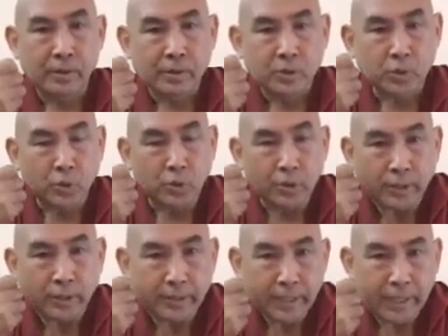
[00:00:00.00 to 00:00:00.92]
So
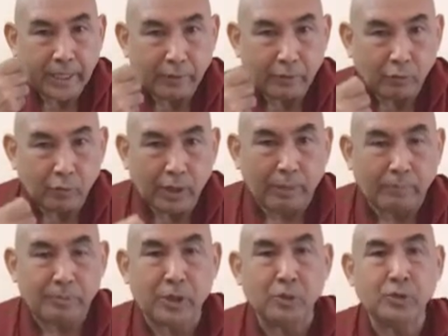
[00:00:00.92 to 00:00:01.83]
then
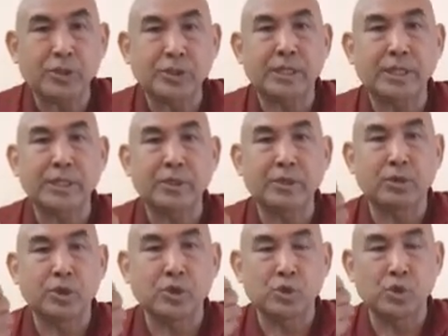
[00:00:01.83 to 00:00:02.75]
after you starting
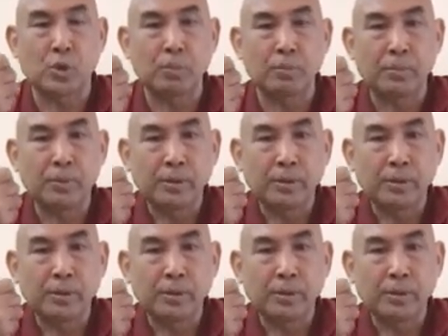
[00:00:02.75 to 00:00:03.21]
your job,